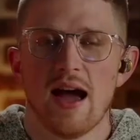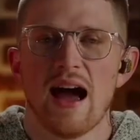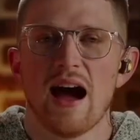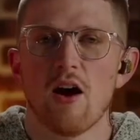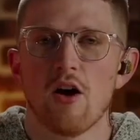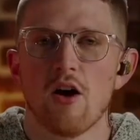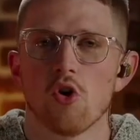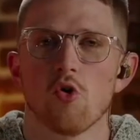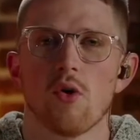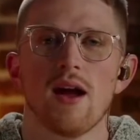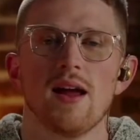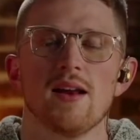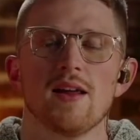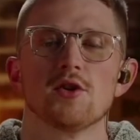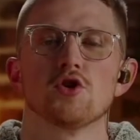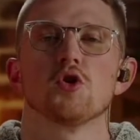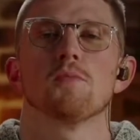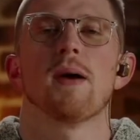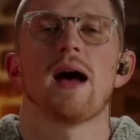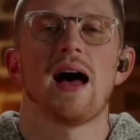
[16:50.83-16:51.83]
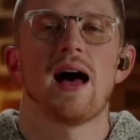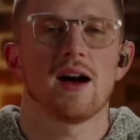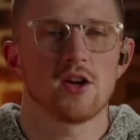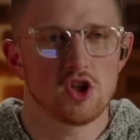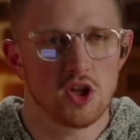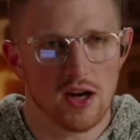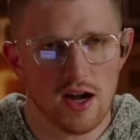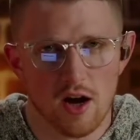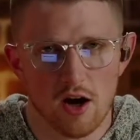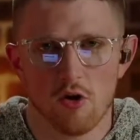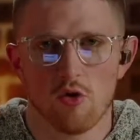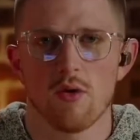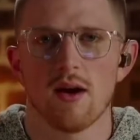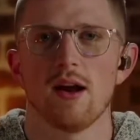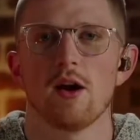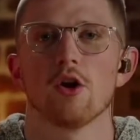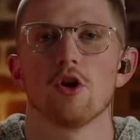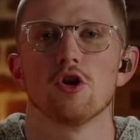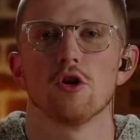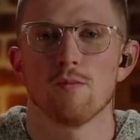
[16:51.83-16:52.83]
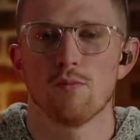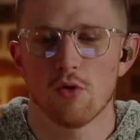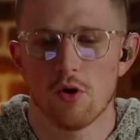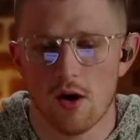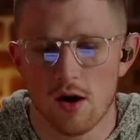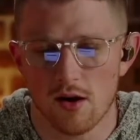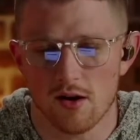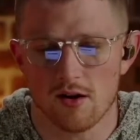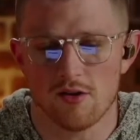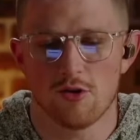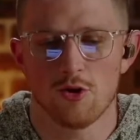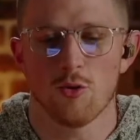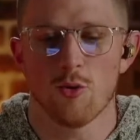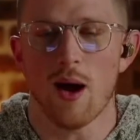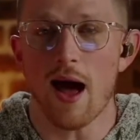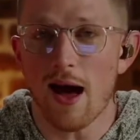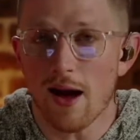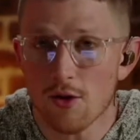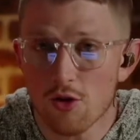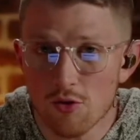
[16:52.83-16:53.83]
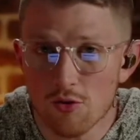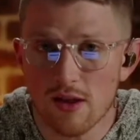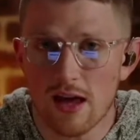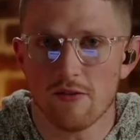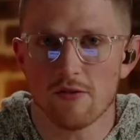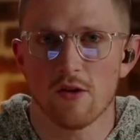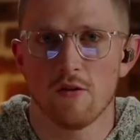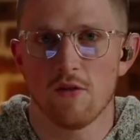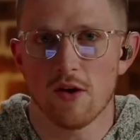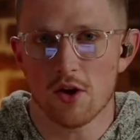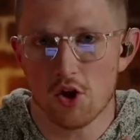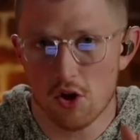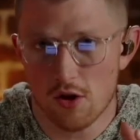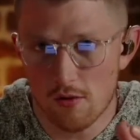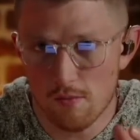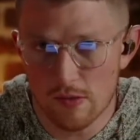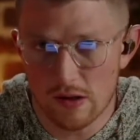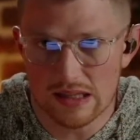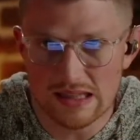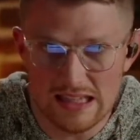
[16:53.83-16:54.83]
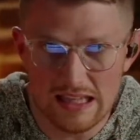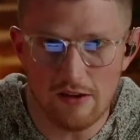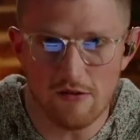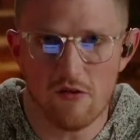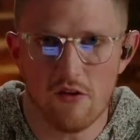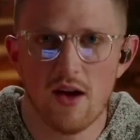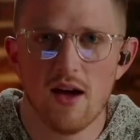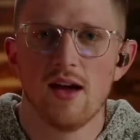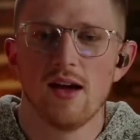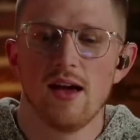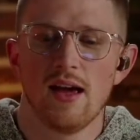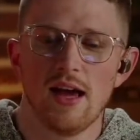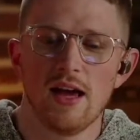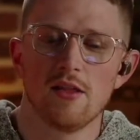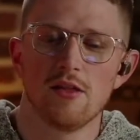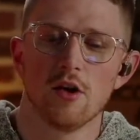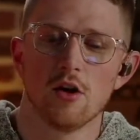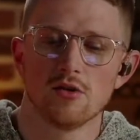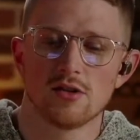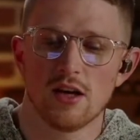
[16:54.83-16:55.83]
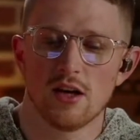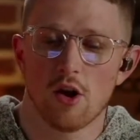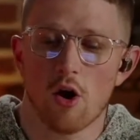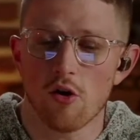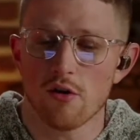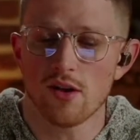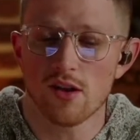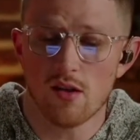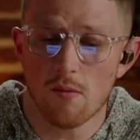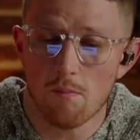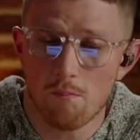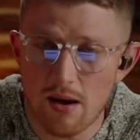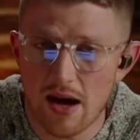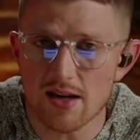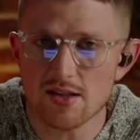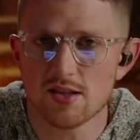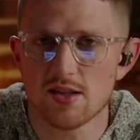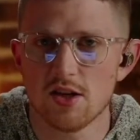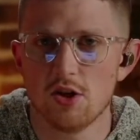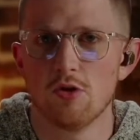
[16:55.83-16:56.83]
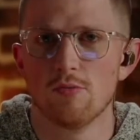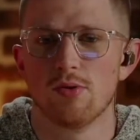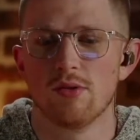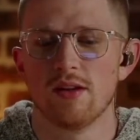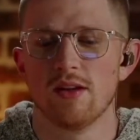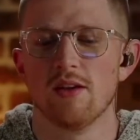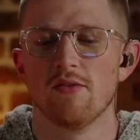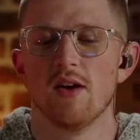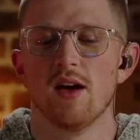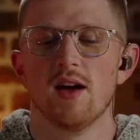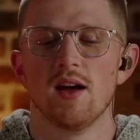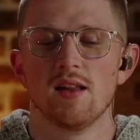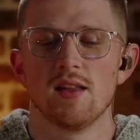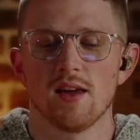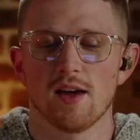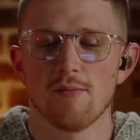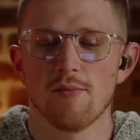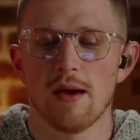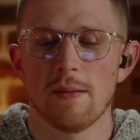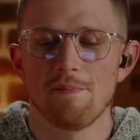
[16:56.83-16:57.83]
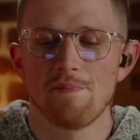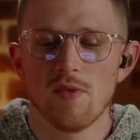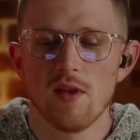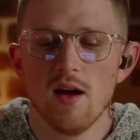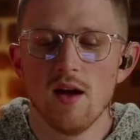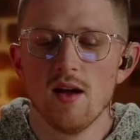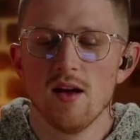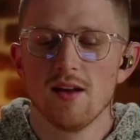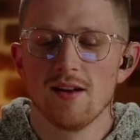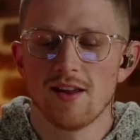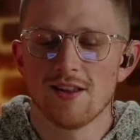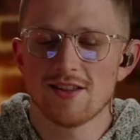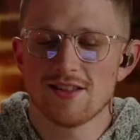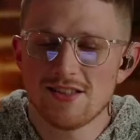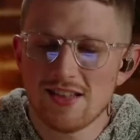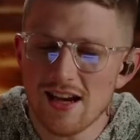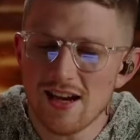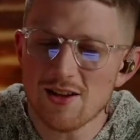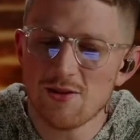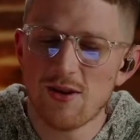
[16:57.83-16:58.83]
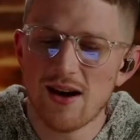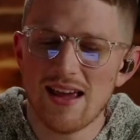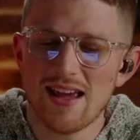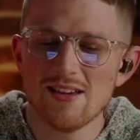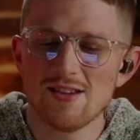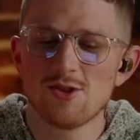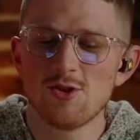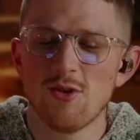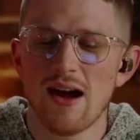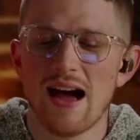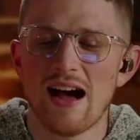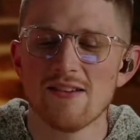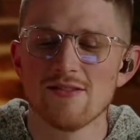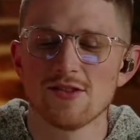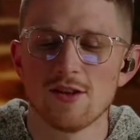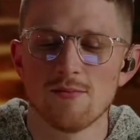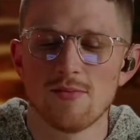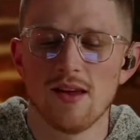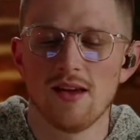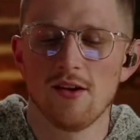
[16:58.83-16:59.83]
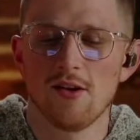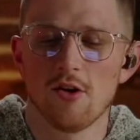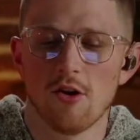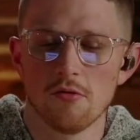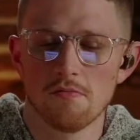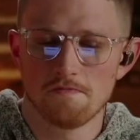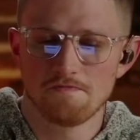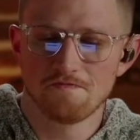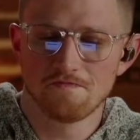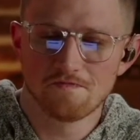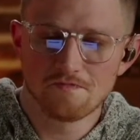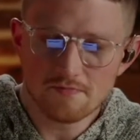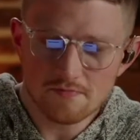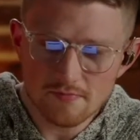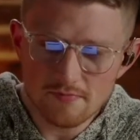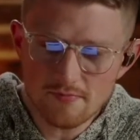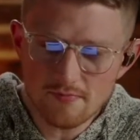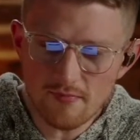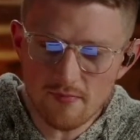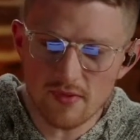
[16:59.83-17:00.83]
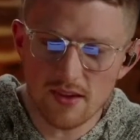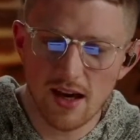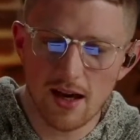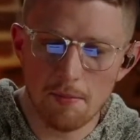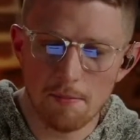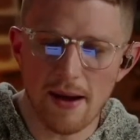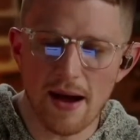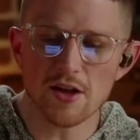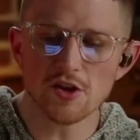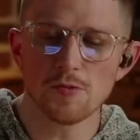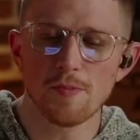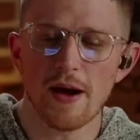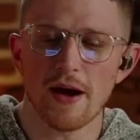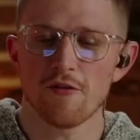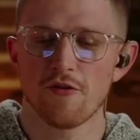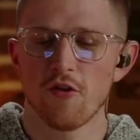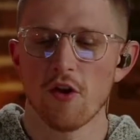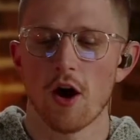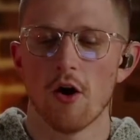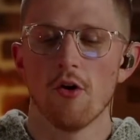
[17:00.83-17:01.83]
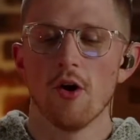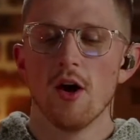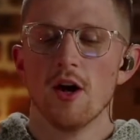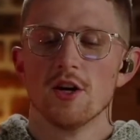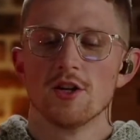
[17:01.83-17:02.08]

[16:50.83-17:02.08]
How great is your packaging? How great are your products? Do you actually have conviction and belief in those? And are they the best that you believe they can be? Now, the second way is to have something called a bounce back flow.